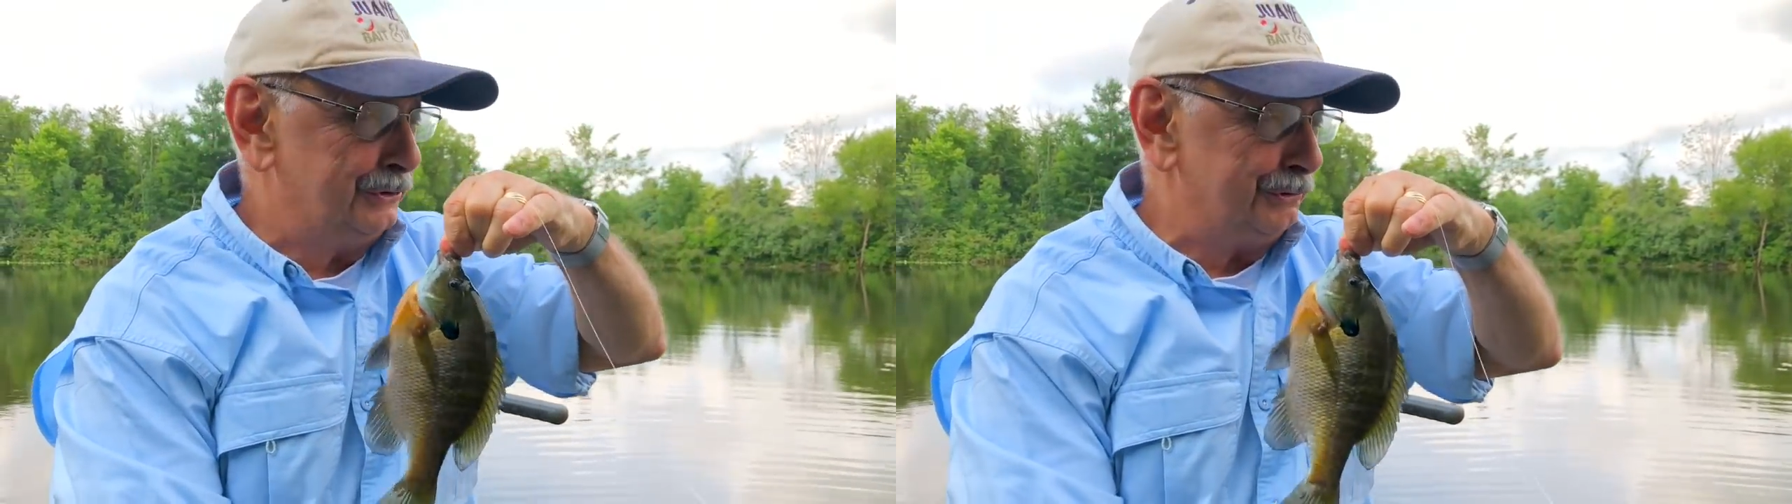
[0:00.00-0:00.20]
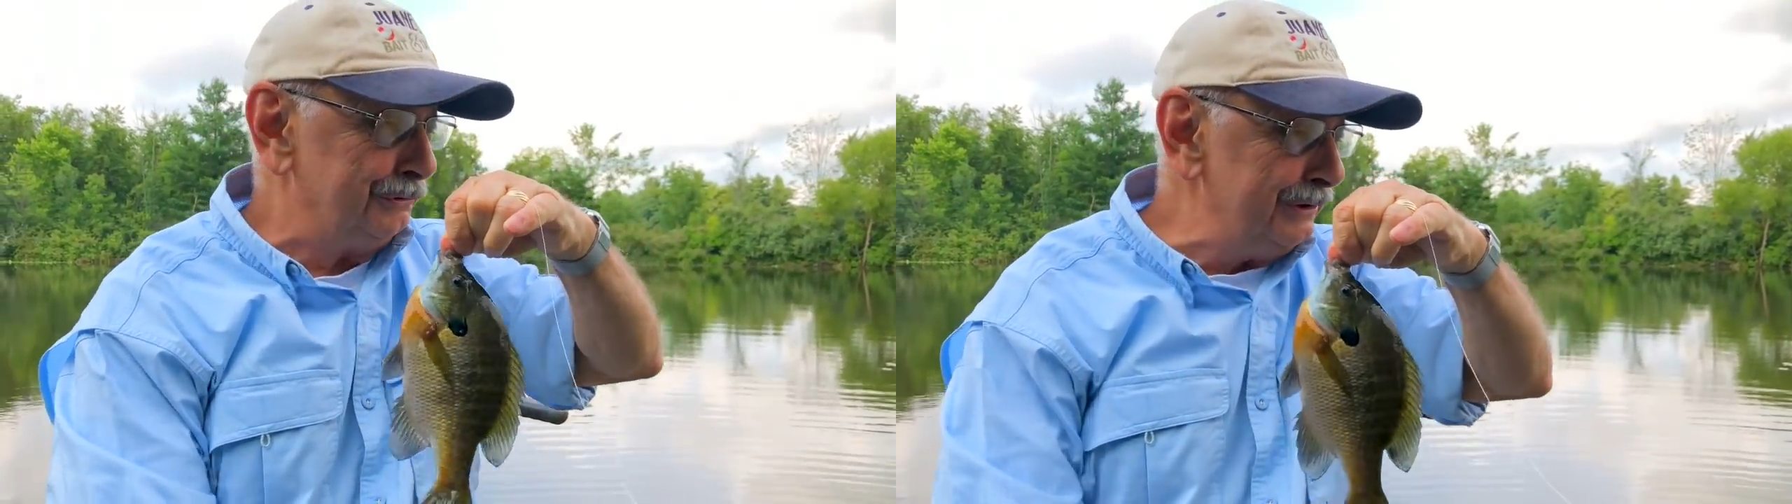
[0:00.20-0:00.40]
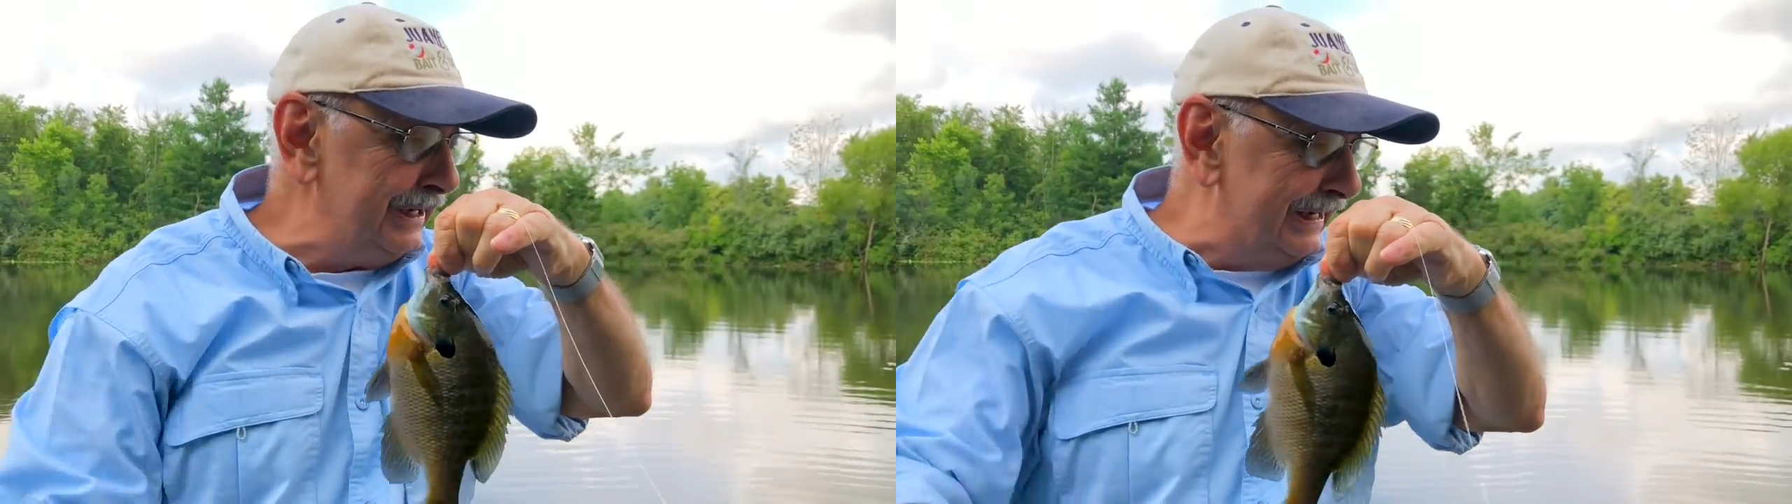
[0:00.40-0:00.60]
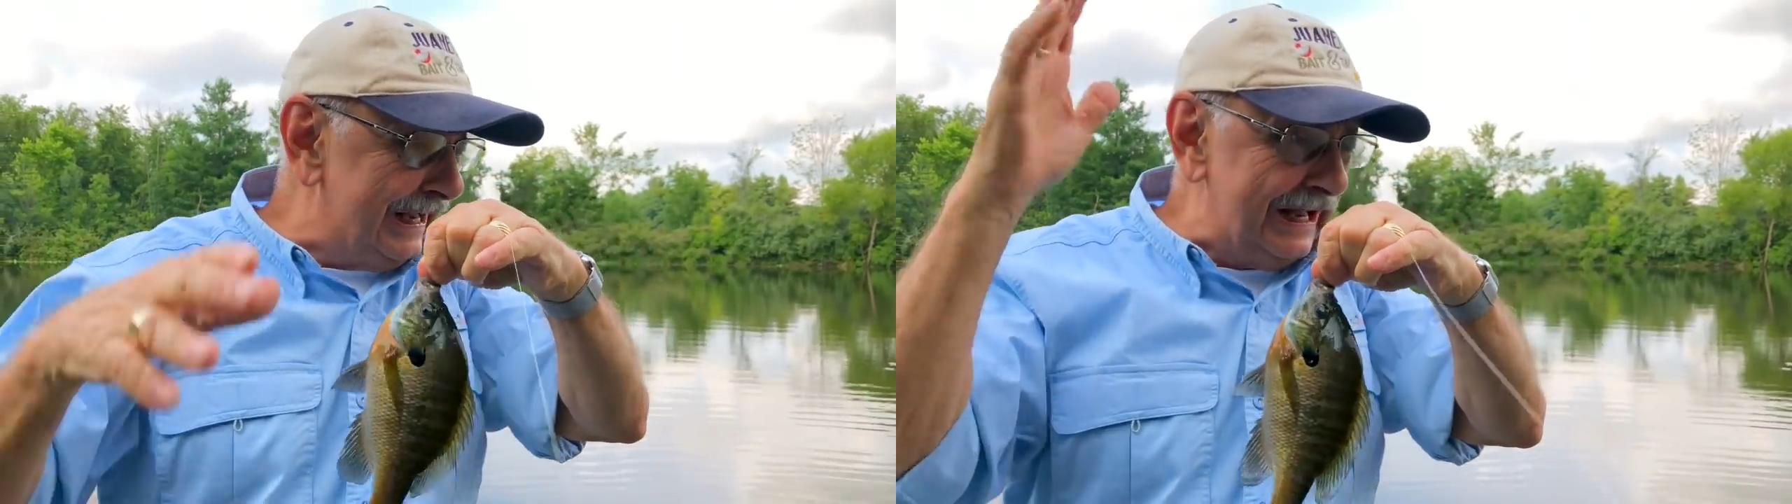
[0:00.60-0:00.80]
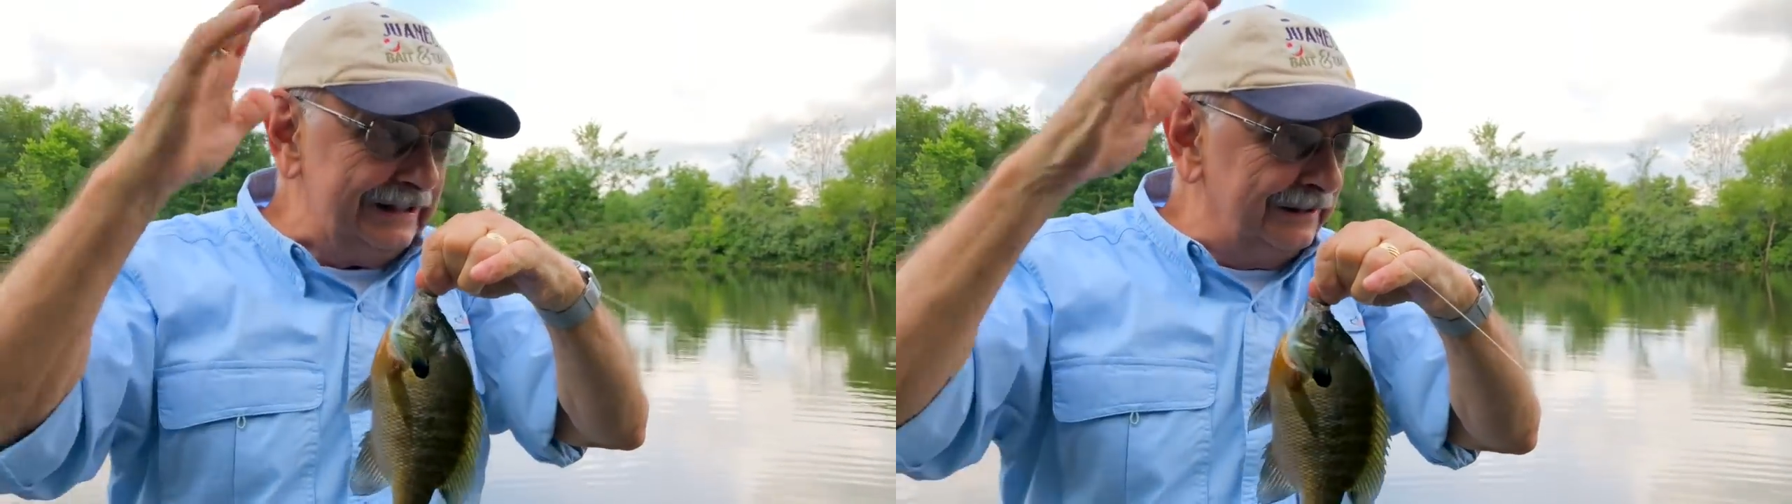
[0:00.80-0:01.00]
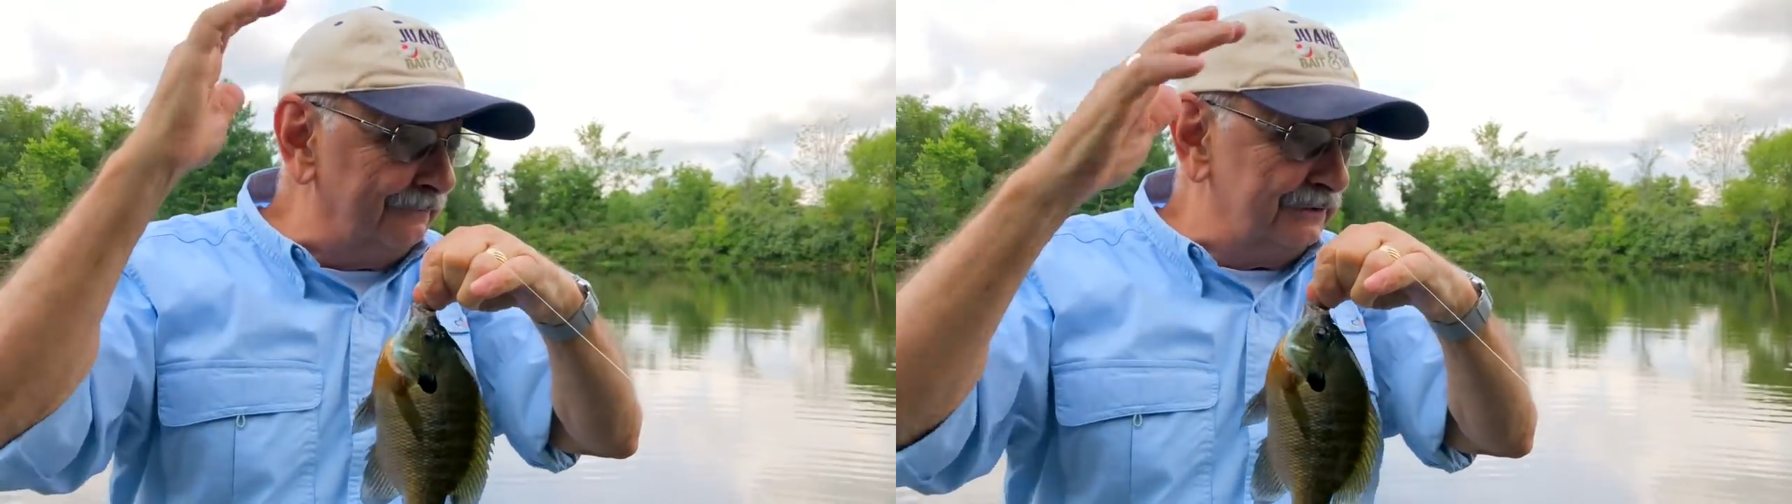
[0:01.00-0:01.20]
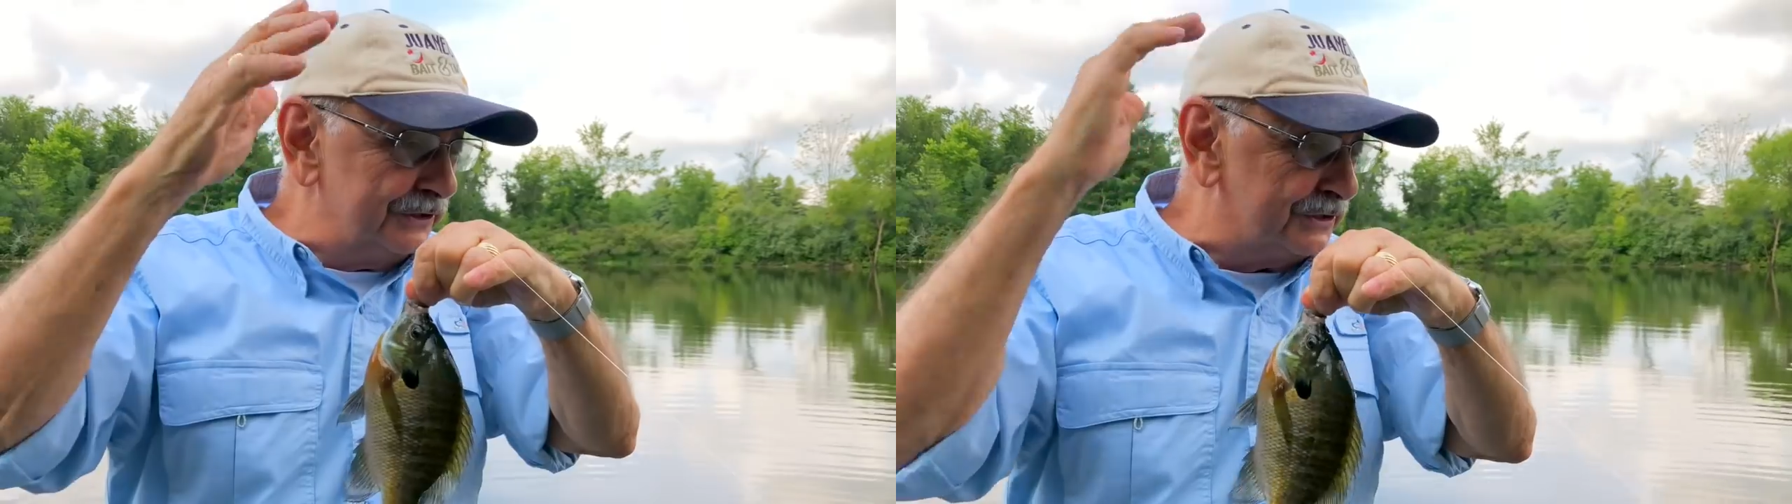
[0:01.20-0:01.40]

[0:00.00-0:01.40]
tree. I love this